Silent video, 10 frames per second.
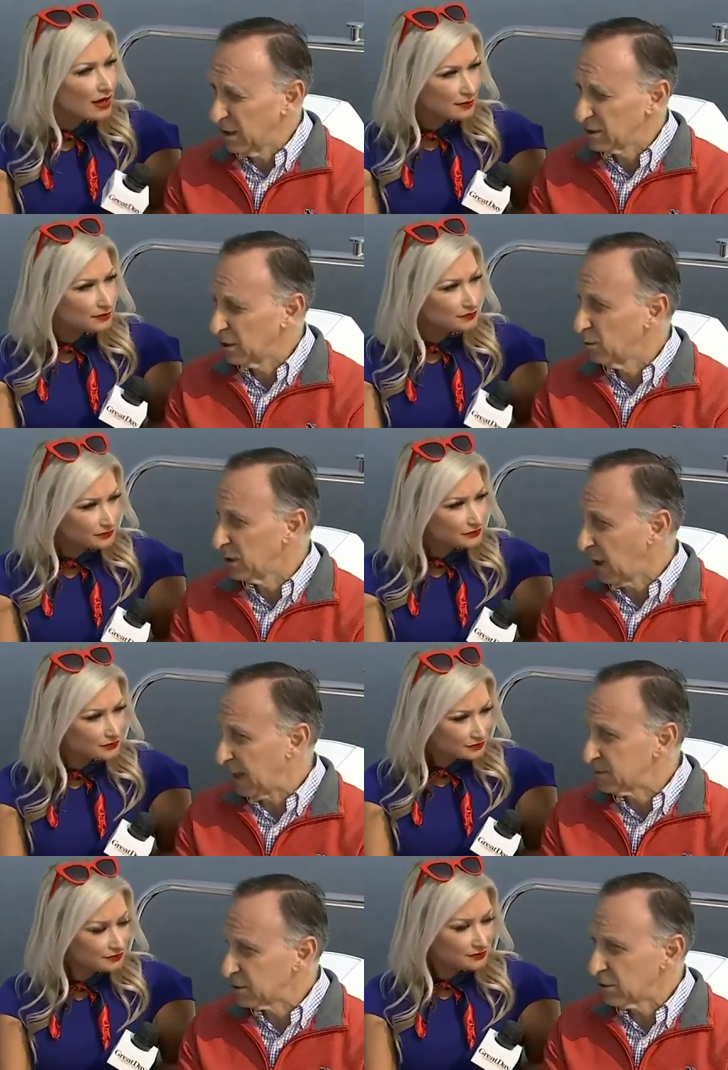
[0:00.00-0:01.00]
Speaker 1: as good with
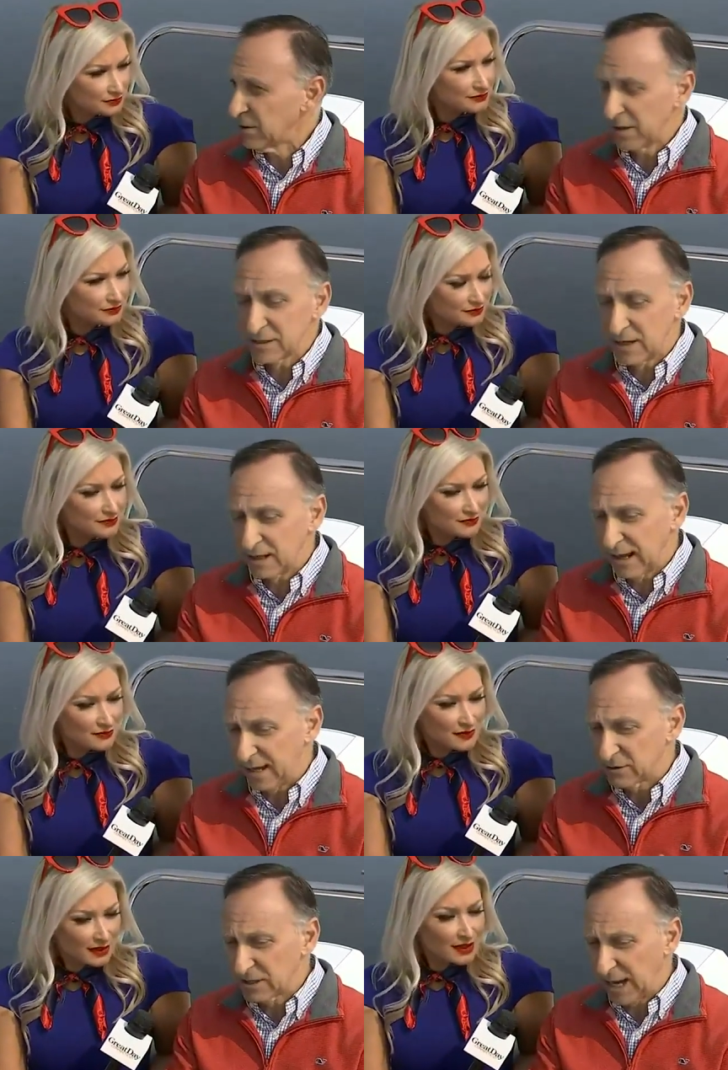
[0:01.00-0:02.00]
lobster and things like
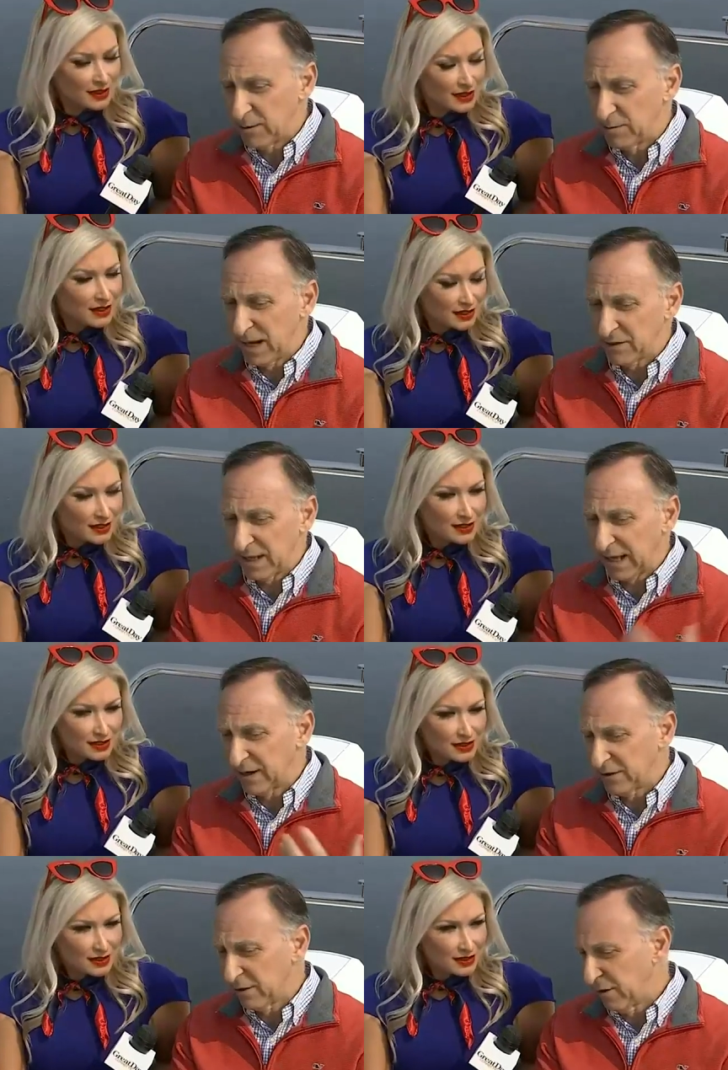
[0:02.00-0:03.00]
that or salmon, but I think
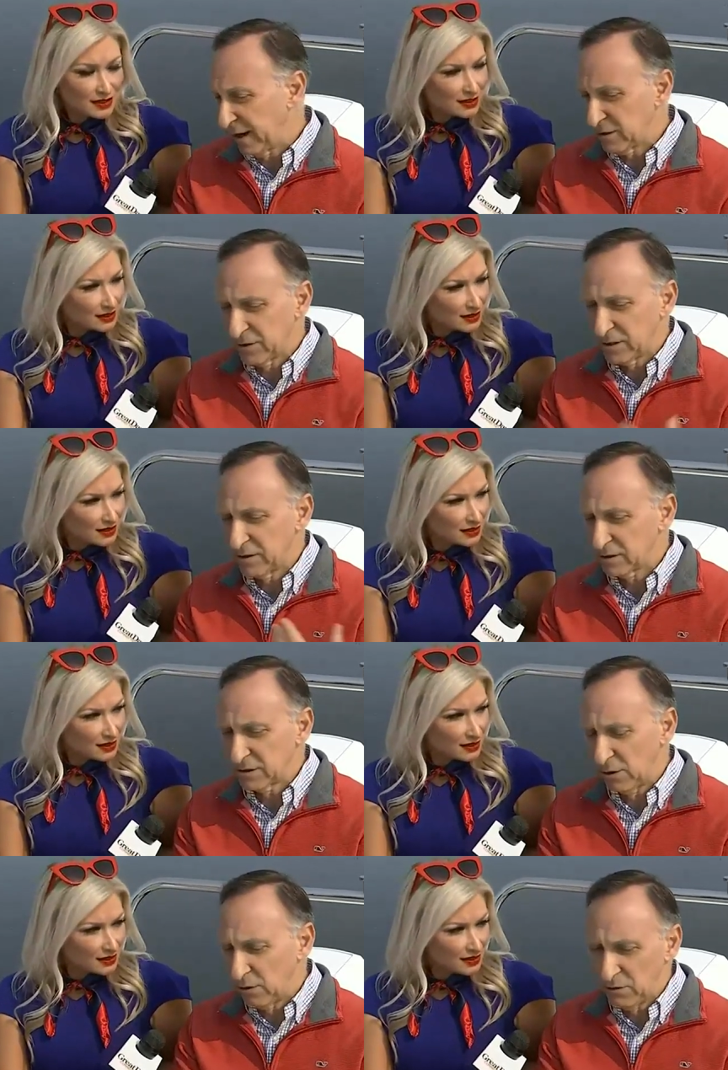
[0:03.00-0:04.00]
any of the lighter, the the
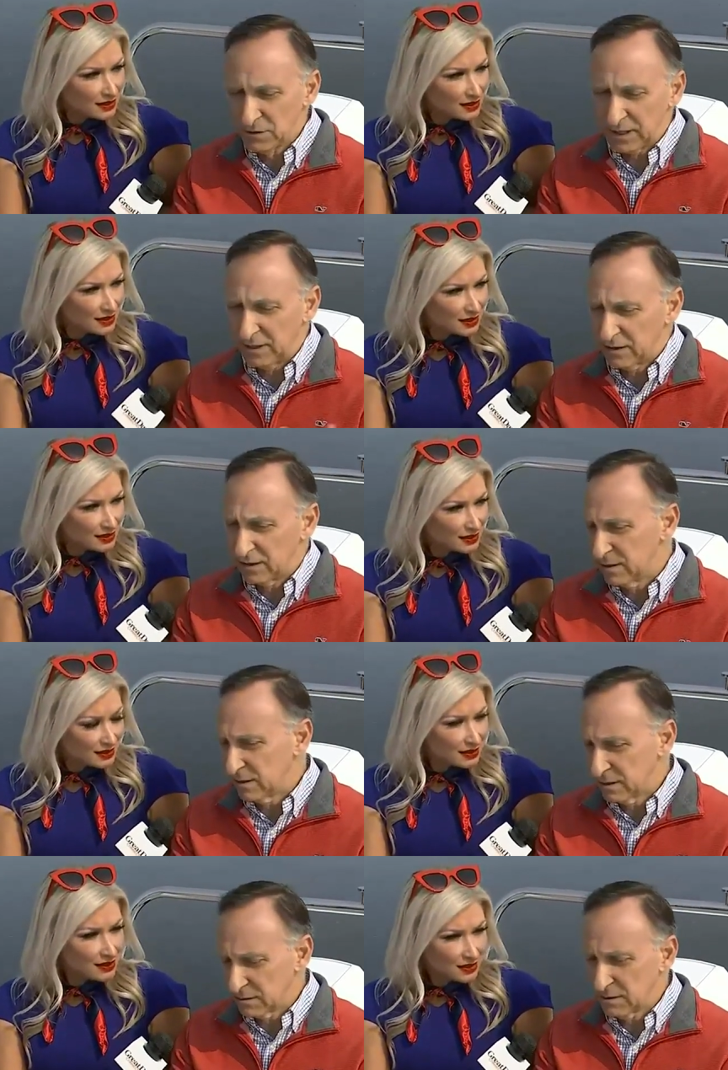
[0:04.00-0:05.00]
soles and the,
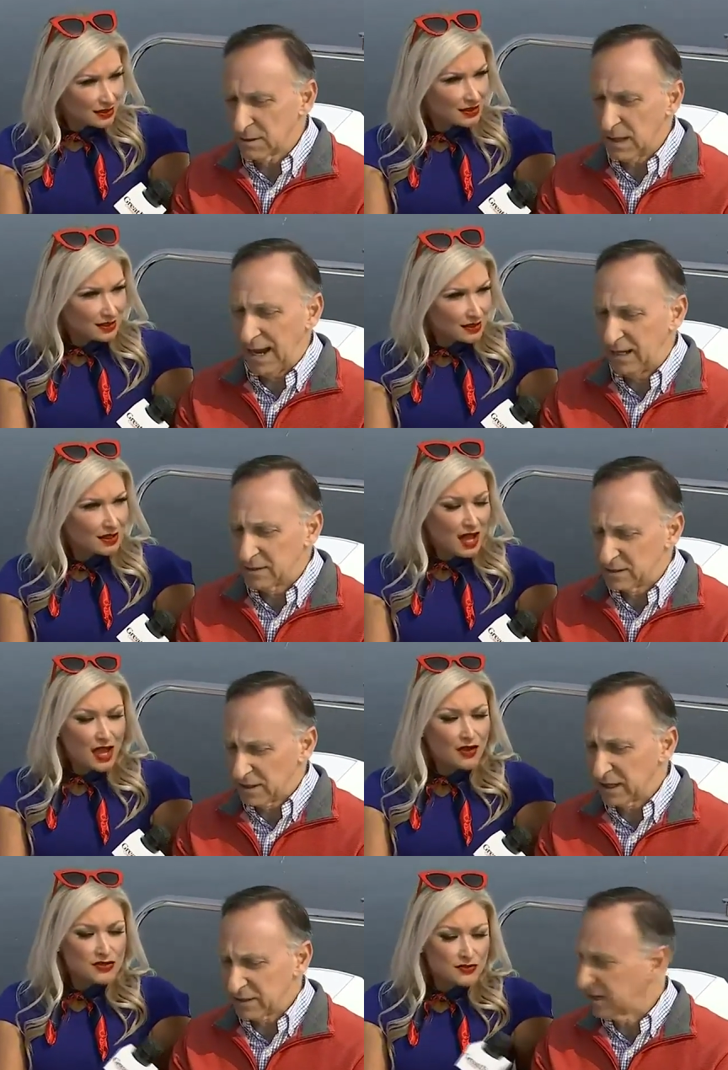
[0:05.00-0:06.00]
the, cods and.
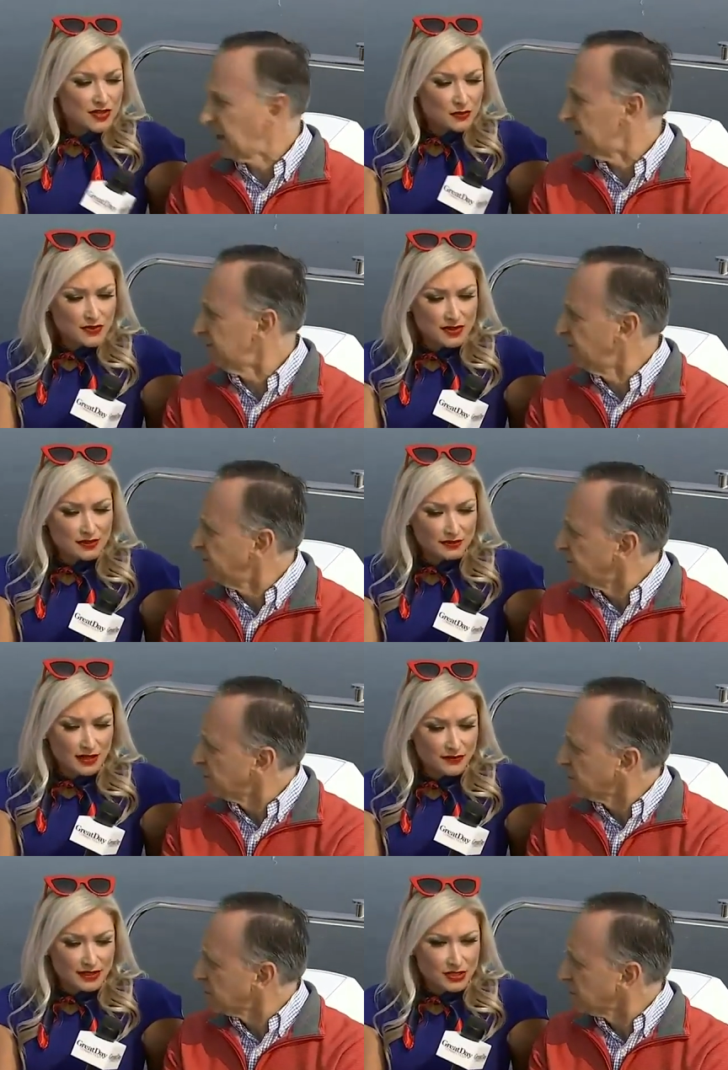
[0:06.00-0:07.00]
I also like
Speaker 2: think that. with a
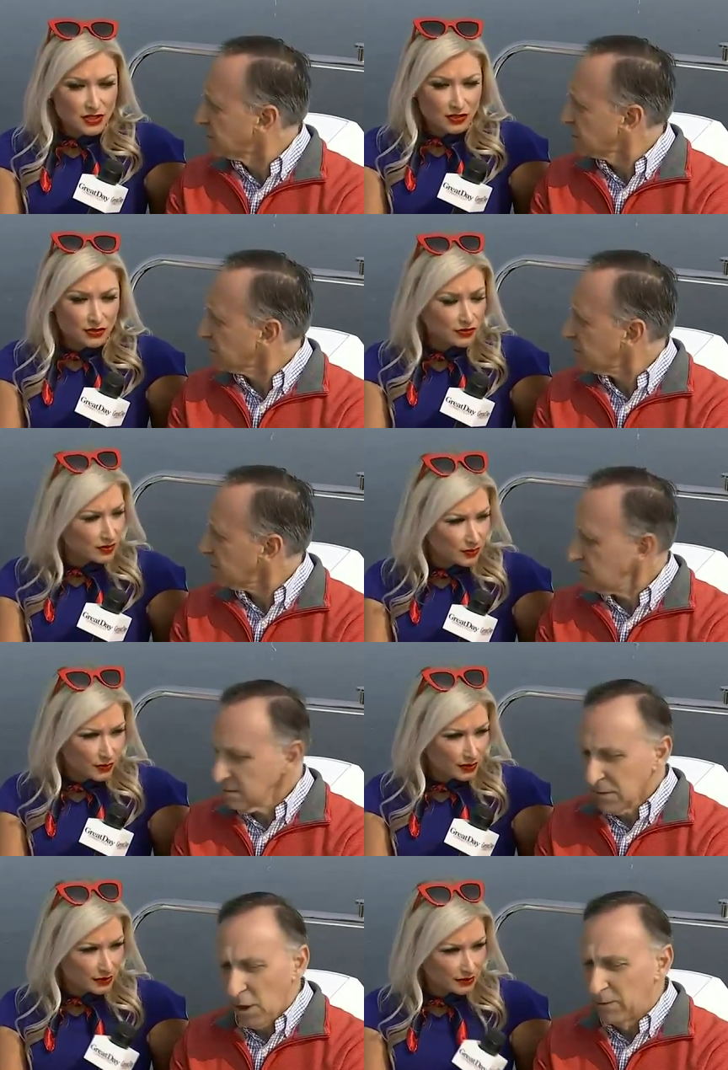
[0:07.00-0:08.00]
lovely charcuterie
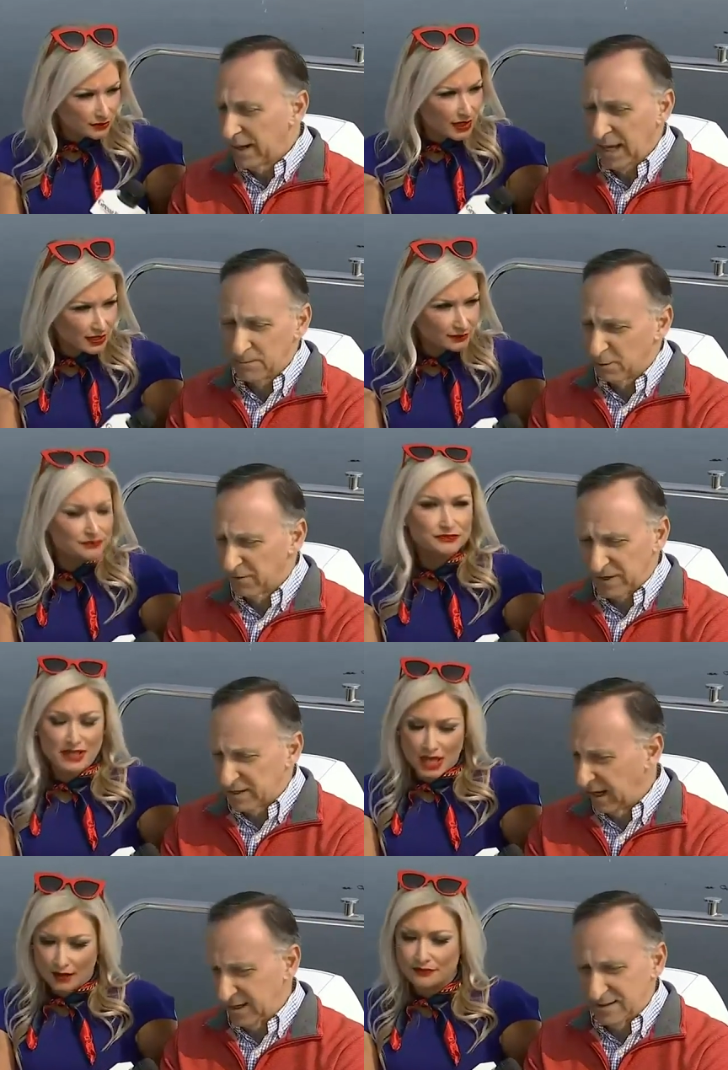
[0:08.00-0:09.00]
board. Oh my right? god, perfect.
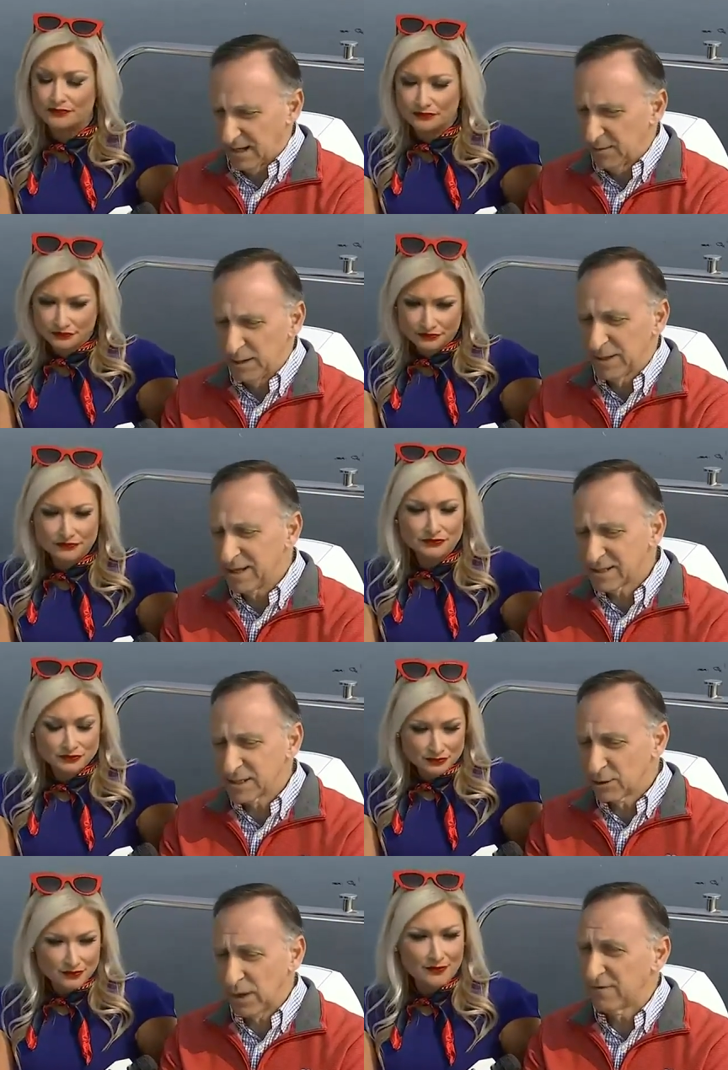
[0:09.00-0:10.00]
Yeah.
Speaker 1: I mean, but this
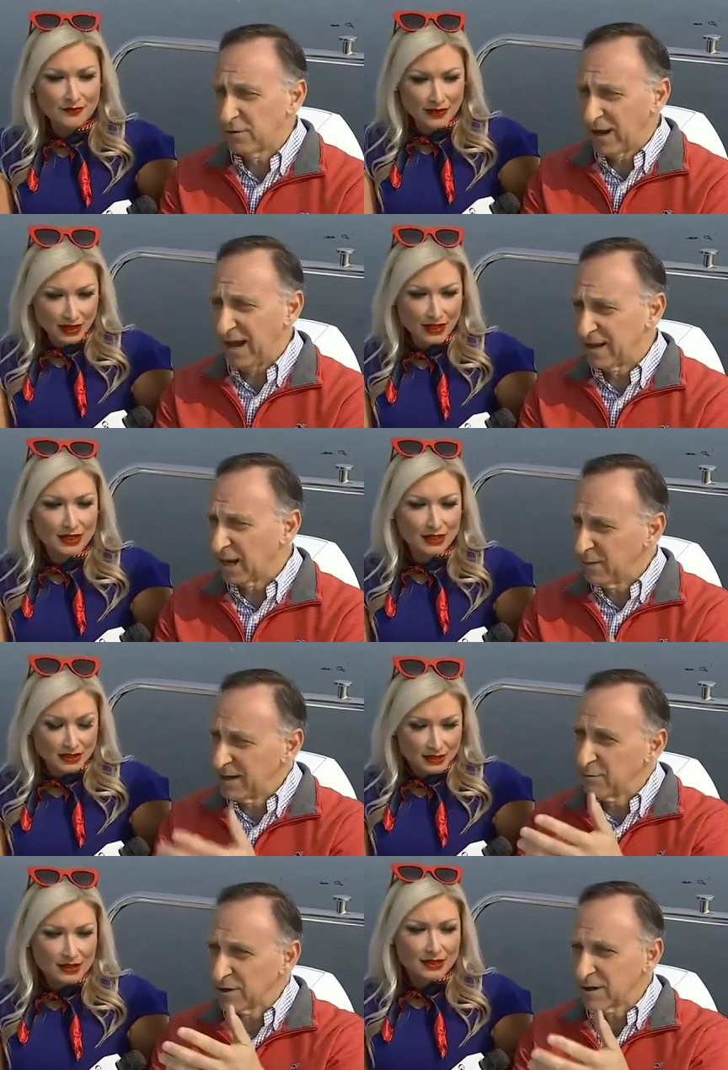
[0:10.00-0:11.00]
is great for yachting. I
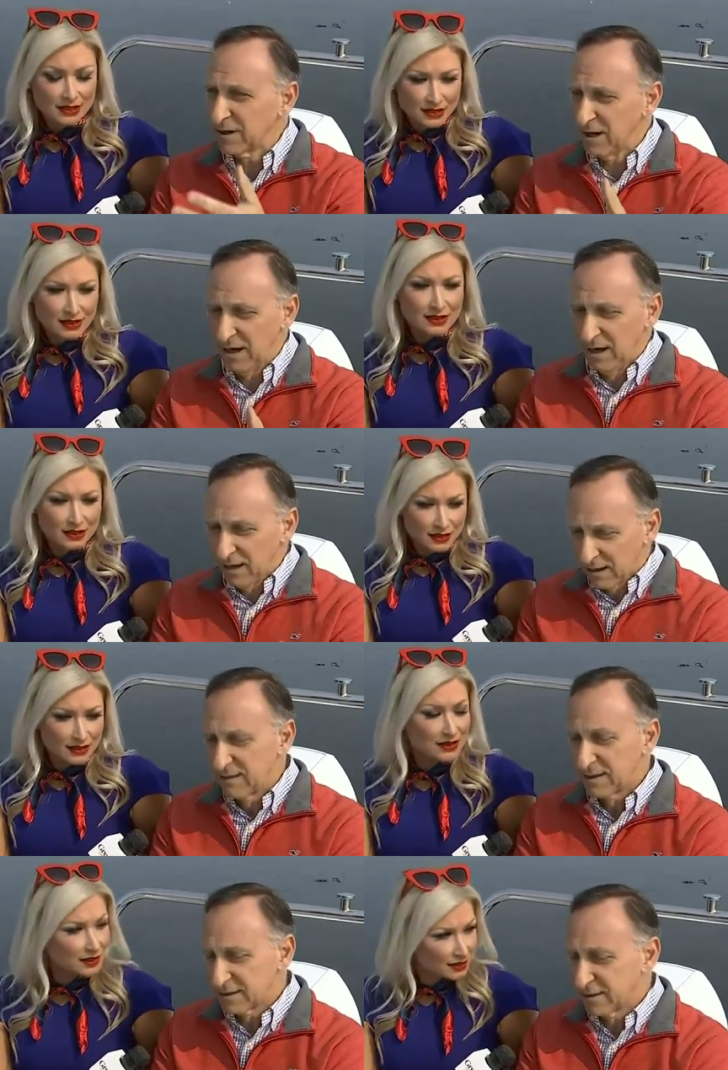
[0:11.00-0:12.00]
mean, we're this is